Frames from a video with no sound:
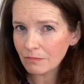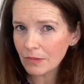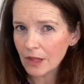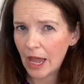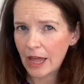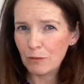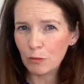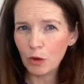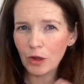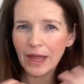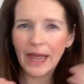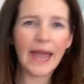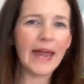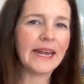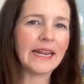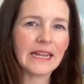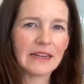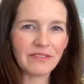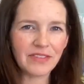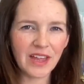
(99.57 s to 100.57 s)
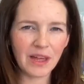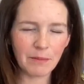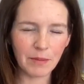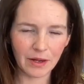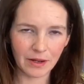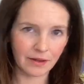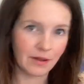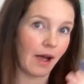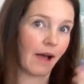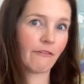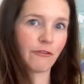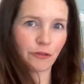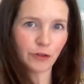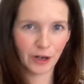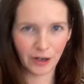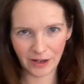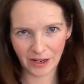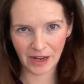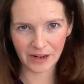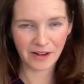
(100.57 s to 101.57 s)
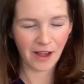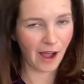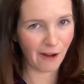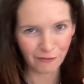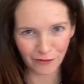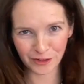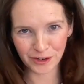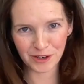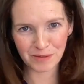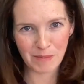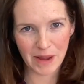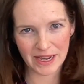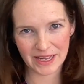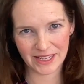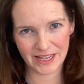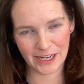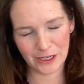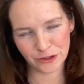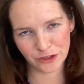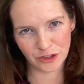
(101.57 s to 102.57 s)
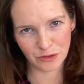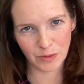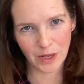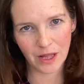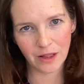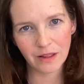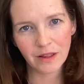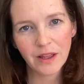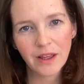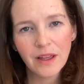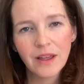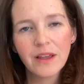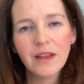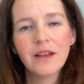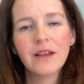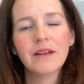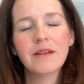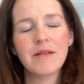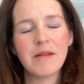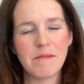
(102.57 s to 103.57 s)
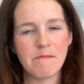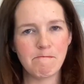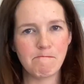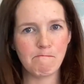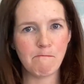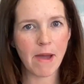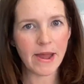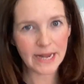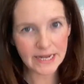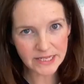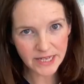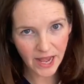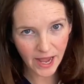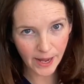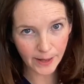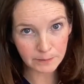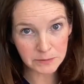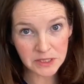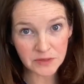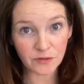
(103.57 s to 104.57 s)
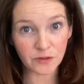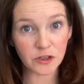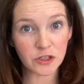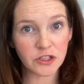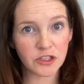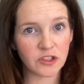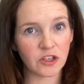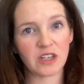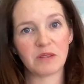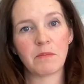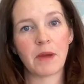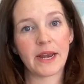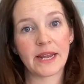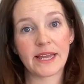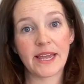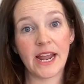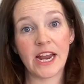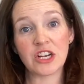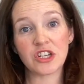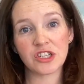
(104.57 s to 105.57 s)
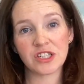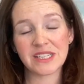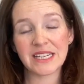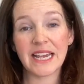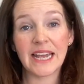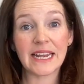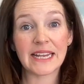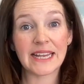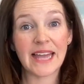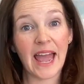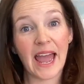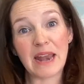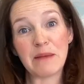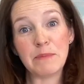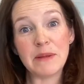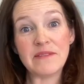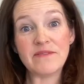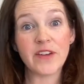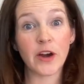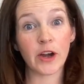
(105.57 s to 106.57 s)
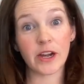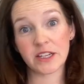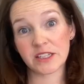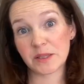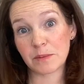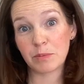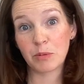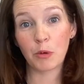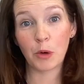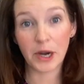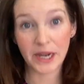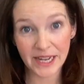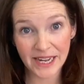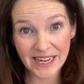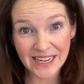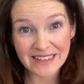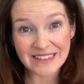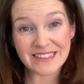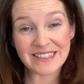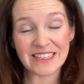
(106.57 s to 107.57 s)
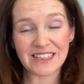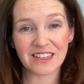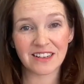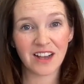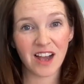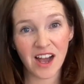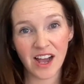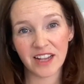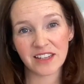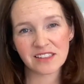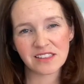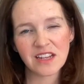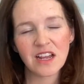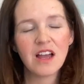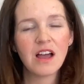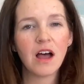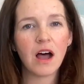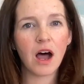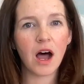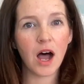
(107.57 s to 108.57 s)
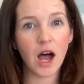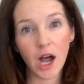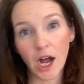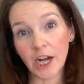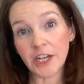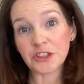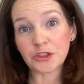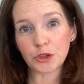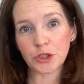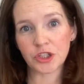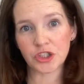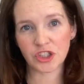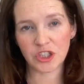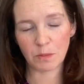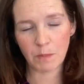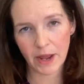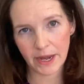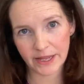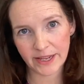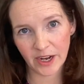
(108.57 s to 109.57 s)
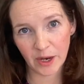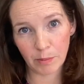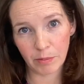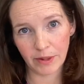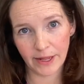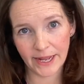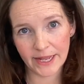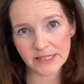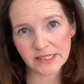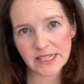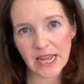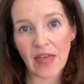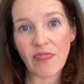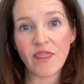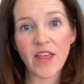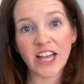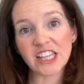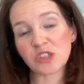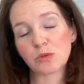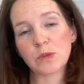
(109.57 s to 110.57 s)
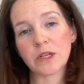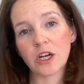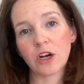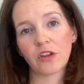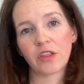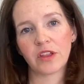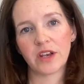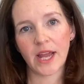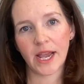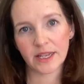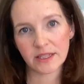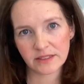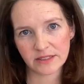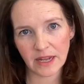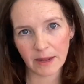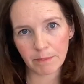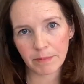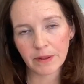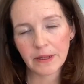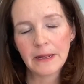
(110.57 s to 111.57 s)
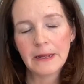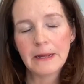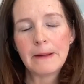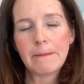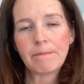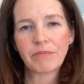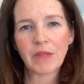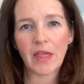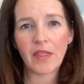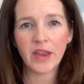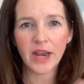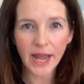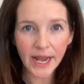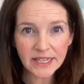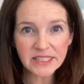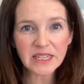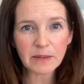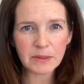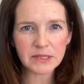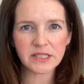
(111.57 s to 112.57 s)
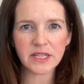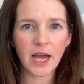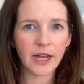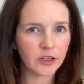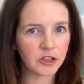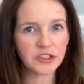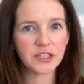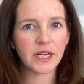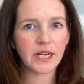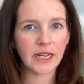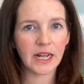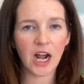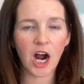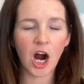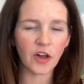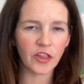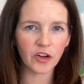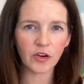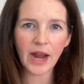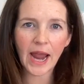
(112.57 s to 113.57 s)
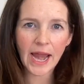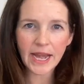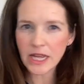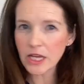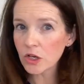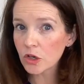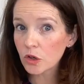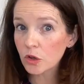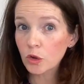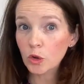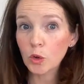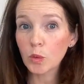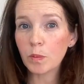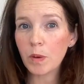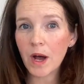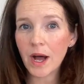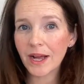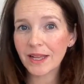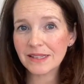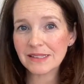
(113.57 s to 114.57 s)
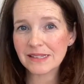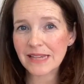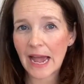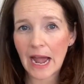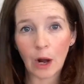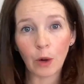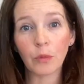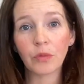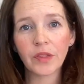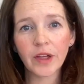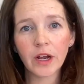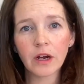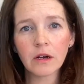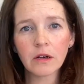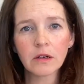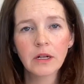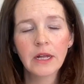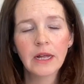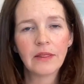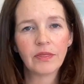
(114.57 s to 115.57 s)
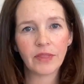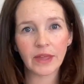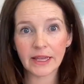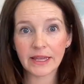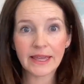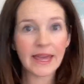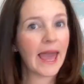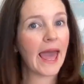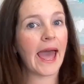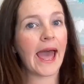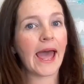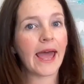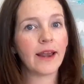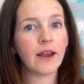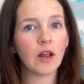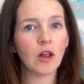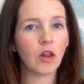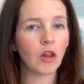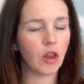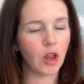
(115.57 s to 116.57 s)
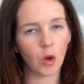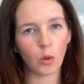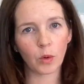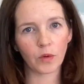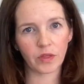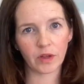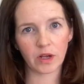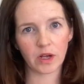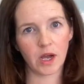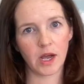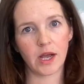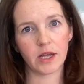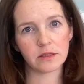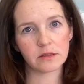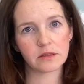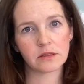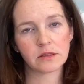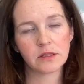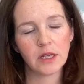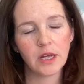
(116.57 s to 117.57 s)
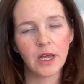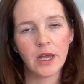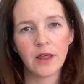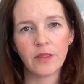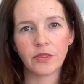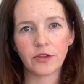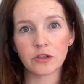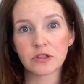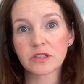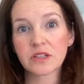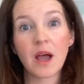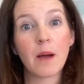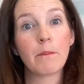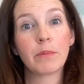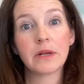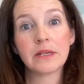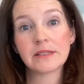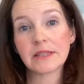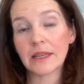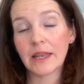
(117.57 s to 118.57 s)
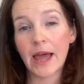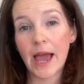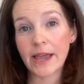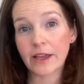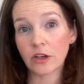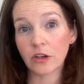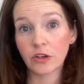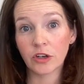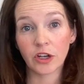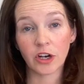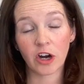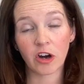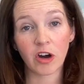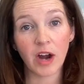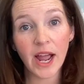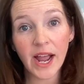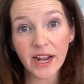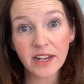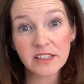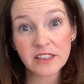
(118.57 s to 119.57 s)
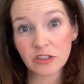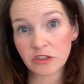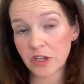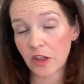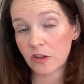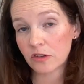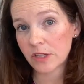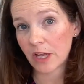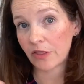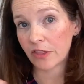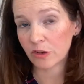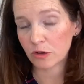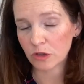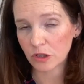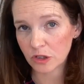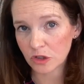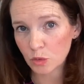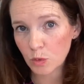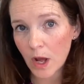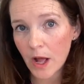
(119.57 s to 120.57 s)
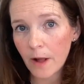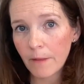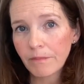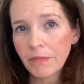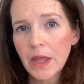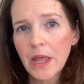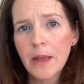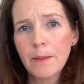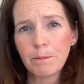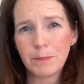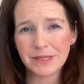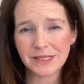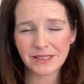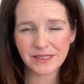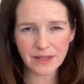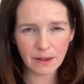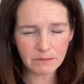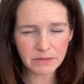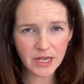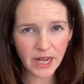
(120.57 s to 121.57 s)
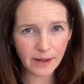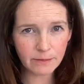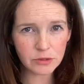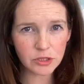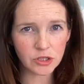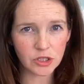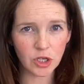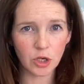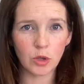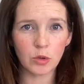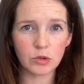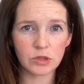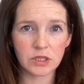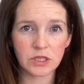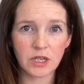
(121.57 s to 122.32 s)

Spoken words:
and will any of them cover your medication well. Many times for certain medications, it can be very disappointing to see the cost on traditional Medicare plans. And that's when we go to the next step. And the next step is understanding, are there any coupons out there that can lower the costs? There's companies like GoodRx, there's others out there as well, but sometimes those